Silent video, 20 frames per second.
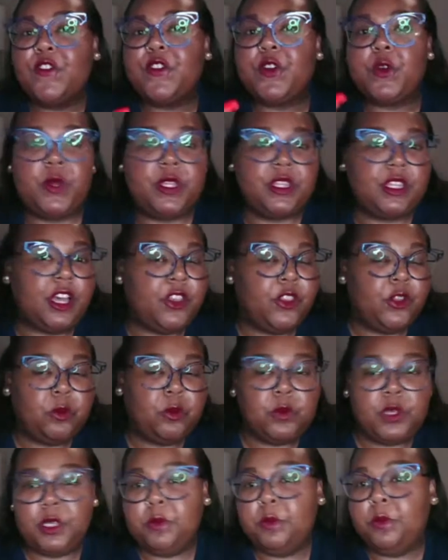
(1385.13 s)
or with other
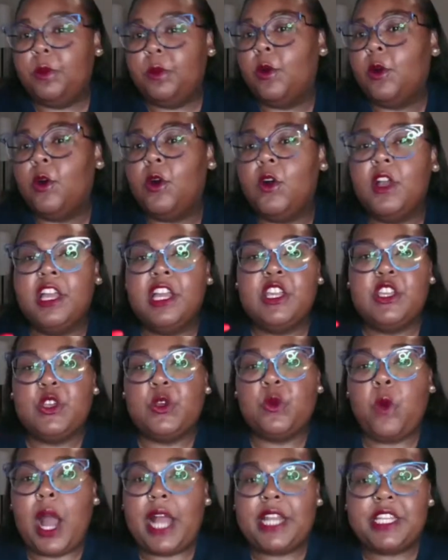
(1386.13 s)
people,
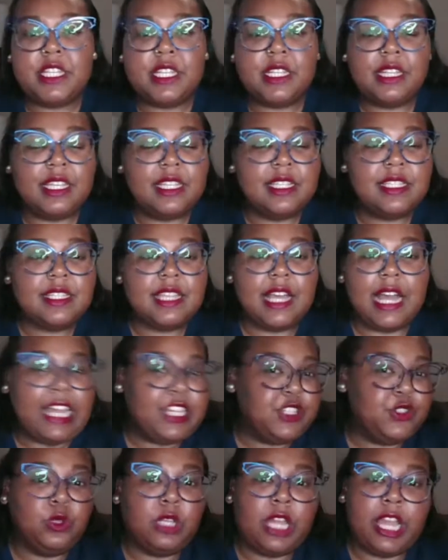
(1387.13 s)
you're watching this
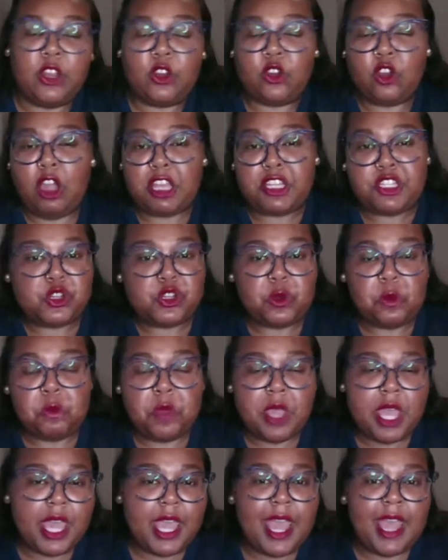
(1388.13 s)
as you lay across your
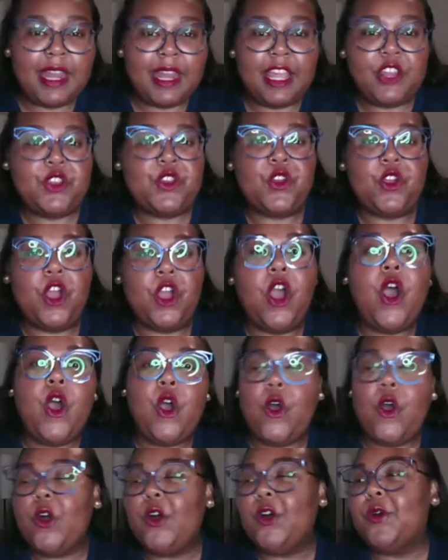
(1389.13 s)
bed in your
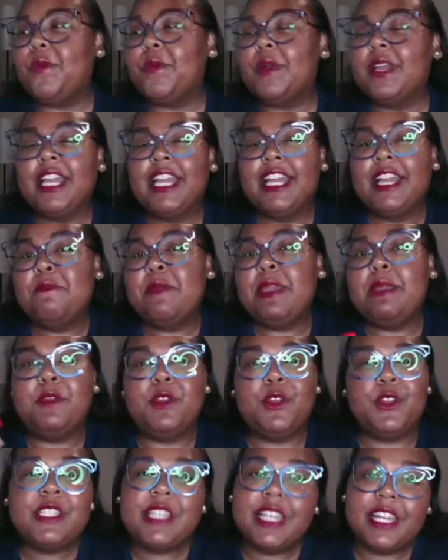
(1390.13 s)
home, maybe
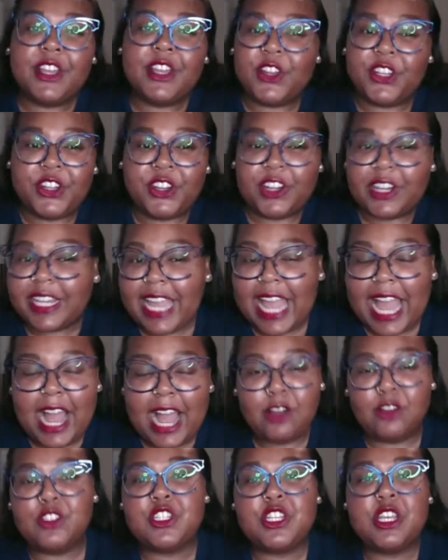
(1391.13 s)
you're sitting on your
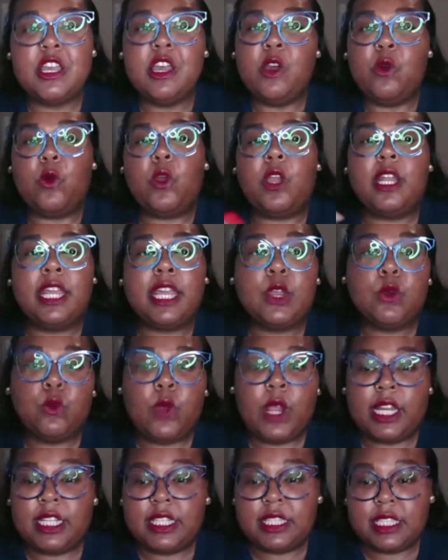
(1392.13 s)
couch. We're going to get
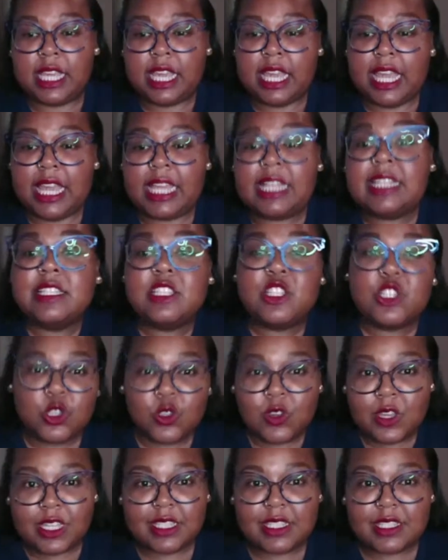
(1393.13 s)
ready to get into
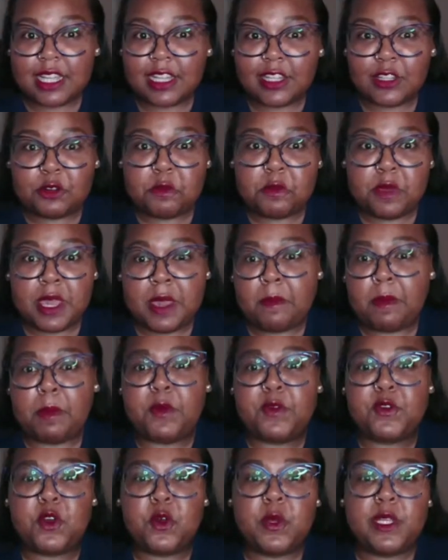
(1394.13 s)
it a little bit. But
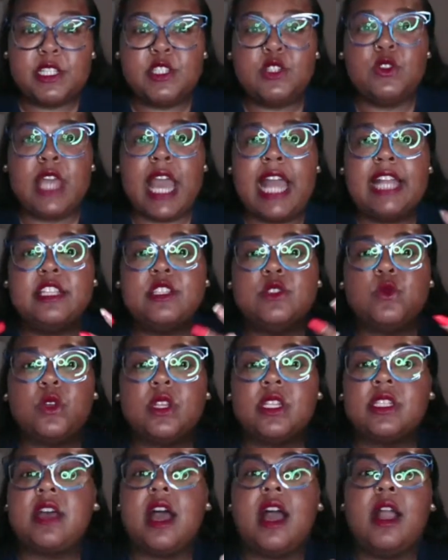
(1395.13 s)
before we do that, I just
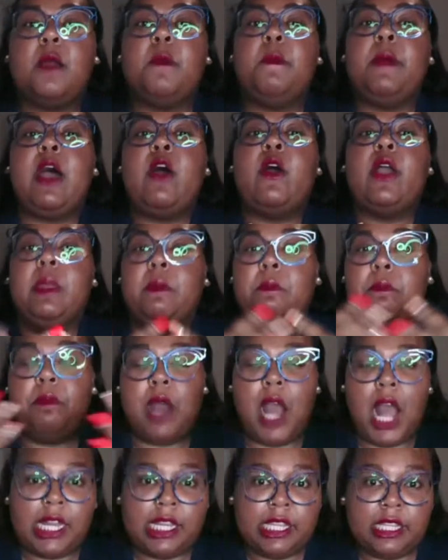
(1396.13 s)
want to talk about
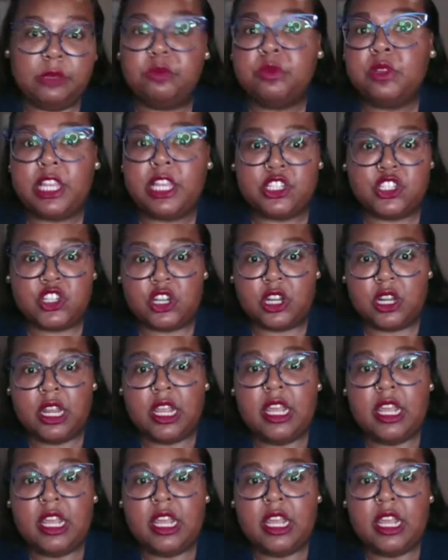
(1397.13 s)
embodied pleasure.